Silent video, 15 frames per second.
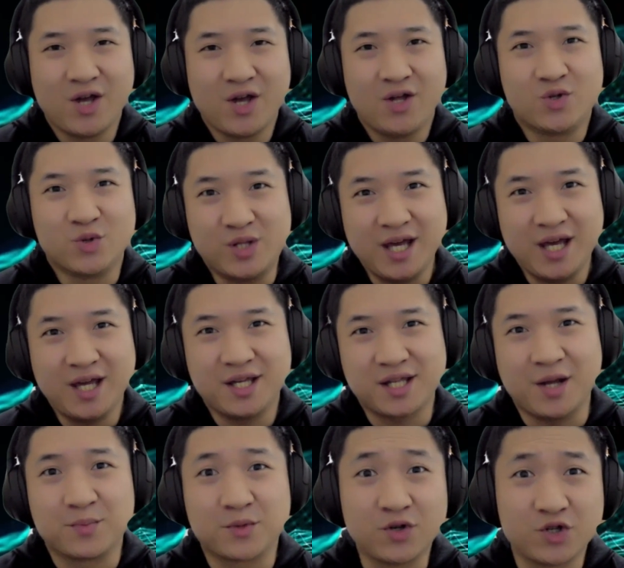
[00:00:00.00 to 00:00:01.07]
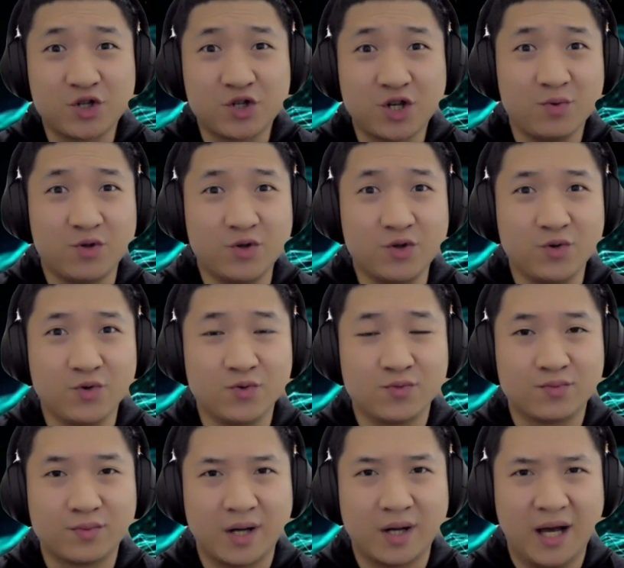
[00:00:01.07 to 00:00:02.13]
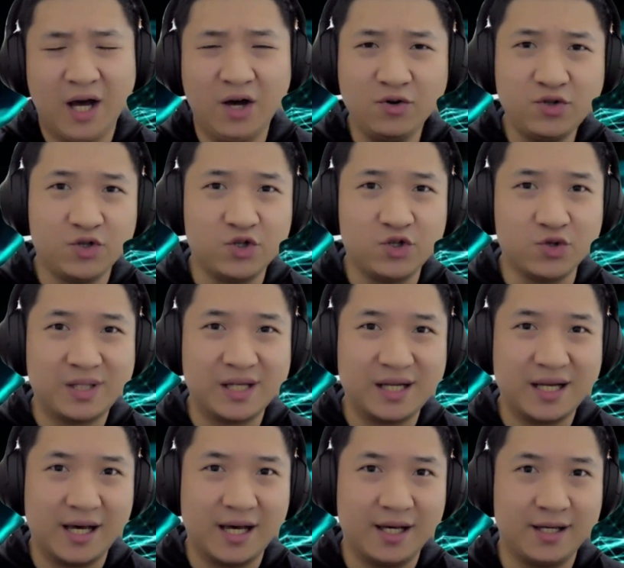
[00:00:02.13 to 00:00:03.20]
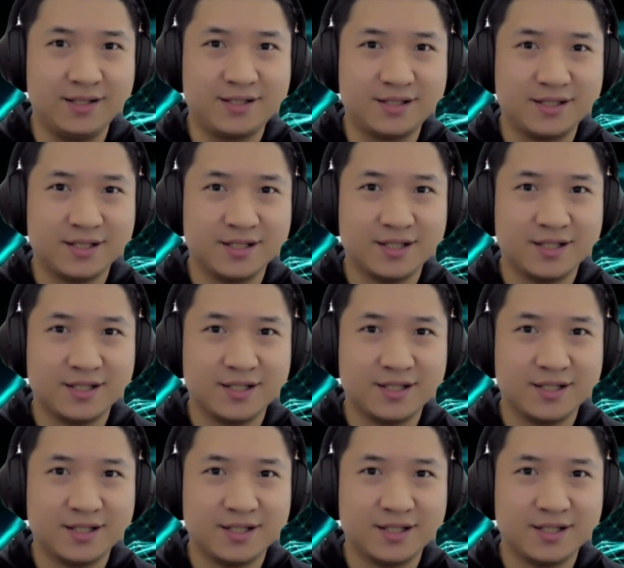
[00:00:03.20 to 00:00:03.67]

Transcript: Today I'm going to share with you how to utilize